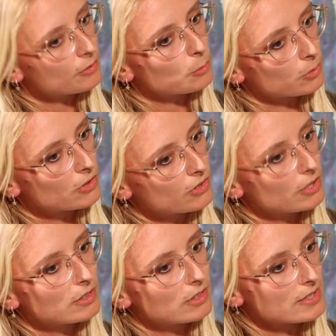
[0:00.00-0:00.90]
what
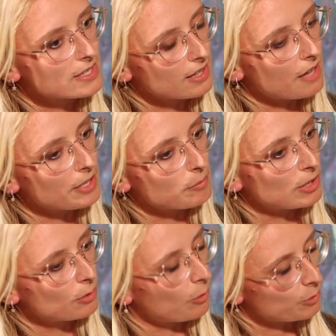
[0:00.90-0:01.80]
the Slavic
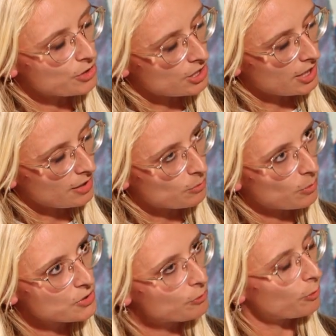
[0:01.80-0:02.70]
mythology
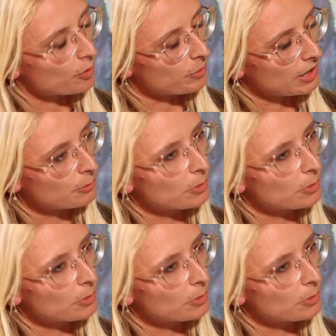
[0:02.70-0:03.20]
was for me,